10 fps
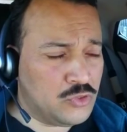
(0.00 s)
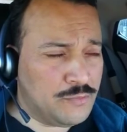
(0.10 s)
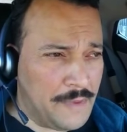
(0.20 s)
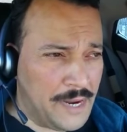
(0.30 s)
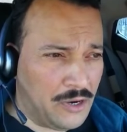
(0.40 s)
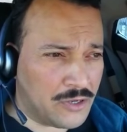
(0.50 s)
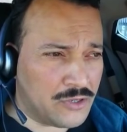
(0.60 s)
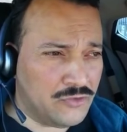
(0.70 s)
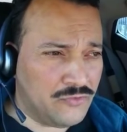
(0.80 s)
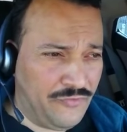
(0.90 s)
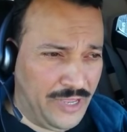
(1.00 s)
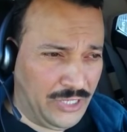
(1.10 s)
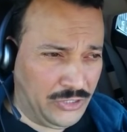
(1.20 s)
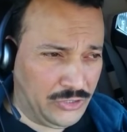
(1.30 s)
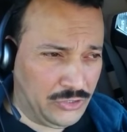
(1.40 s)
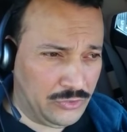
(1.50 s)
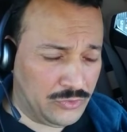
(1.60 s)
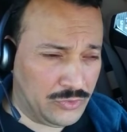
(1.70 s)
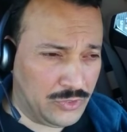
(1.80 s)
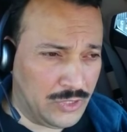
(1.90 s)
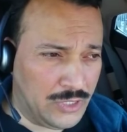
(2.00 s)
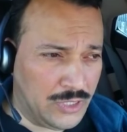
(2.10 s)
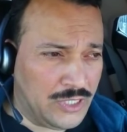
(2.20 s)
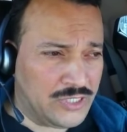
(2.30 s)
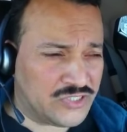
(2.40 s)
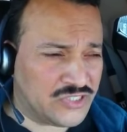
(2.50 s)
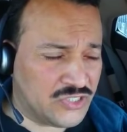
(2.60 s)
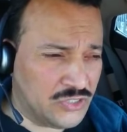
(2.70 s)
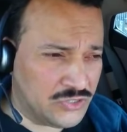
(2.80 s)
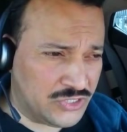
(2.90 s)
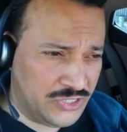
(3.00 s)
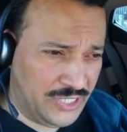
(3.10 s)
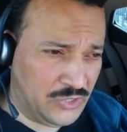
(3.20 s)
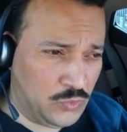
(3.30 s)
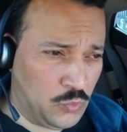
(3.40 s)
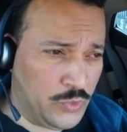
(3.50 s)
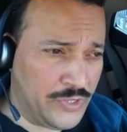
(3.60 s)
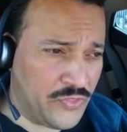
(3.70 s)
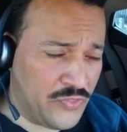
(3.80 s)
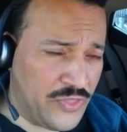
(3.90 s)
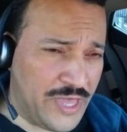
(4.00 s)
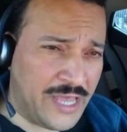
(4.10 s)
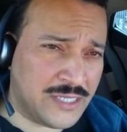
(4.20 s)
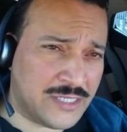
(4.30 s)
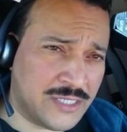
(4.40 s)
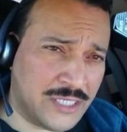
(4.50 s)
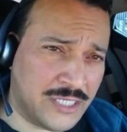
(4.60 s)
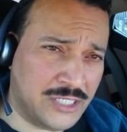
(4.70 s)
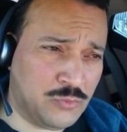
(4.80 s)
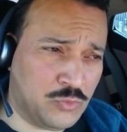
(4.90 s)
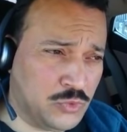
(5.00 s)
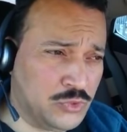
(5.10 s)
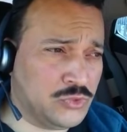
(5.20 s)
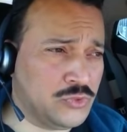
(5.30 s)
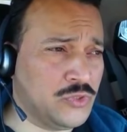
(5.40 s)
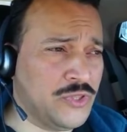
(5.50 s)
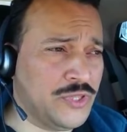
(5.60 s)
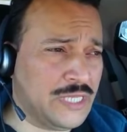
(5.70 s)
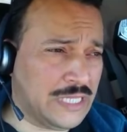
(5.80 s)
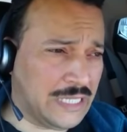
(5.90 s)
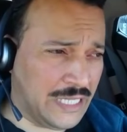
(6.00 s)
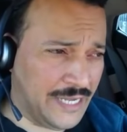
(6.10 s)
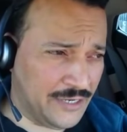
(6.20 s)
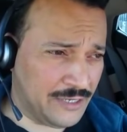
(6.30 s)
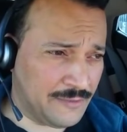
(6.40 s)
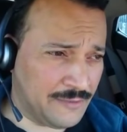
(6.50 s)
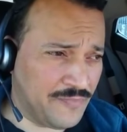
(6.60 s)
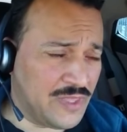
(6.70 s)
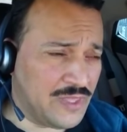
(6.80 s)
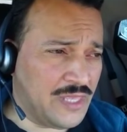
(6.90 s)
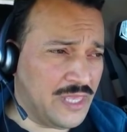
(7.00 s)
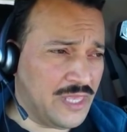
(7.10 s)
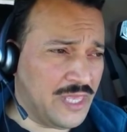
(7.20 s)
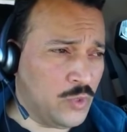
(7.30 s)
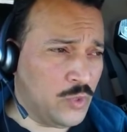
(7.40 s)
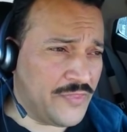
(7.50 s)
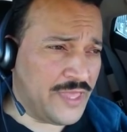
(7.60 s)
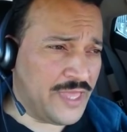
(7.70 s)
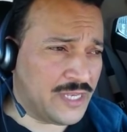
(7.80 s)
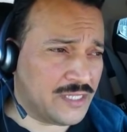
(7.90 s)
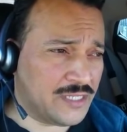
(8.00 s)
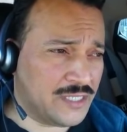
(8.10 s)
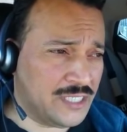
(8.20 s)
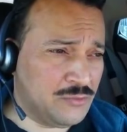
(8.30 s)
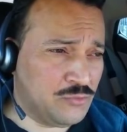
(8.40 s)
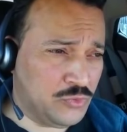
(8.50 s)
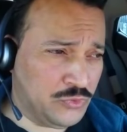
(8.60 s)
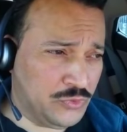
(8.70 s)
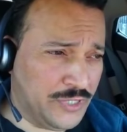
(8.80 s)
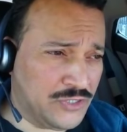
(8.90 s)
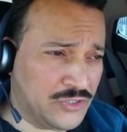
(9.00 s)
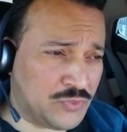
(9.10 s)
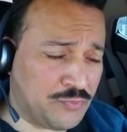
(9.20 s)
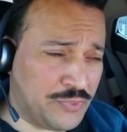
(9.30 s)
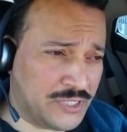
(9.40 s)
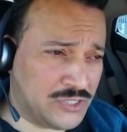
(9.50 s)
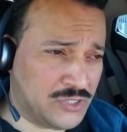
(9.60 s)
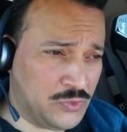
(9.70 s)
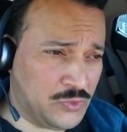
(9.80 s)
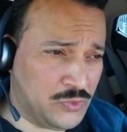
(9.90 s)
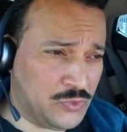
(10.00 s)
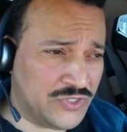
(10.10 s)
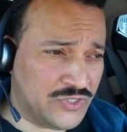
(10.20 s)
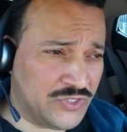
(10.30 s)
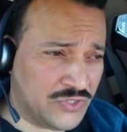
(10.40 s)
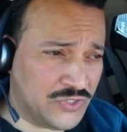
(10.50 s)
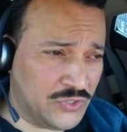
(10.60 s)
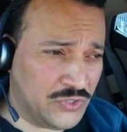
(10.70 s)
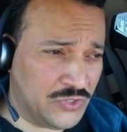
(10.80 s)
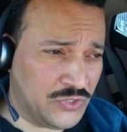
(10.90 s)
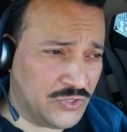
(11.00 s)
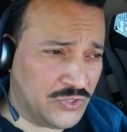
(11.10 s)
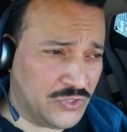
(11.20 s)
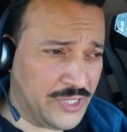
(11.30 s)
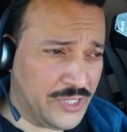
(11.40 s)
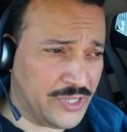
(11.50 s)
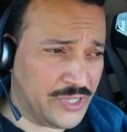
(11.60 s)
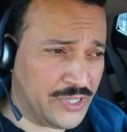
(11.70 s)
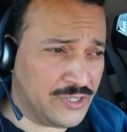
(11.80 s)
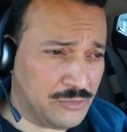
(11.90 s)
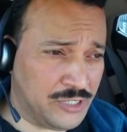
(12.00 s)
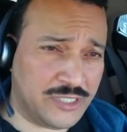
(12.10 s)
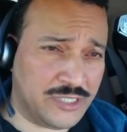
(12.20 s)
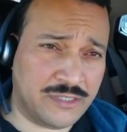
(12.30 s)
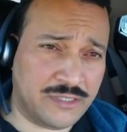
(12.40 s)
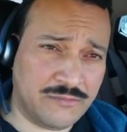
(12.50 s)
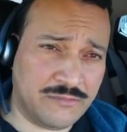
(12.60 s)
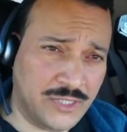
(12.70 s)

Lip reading: numerical value associated with that Hebrew letter and what that Hebrew letter's pictograph is associated with, namely a hook,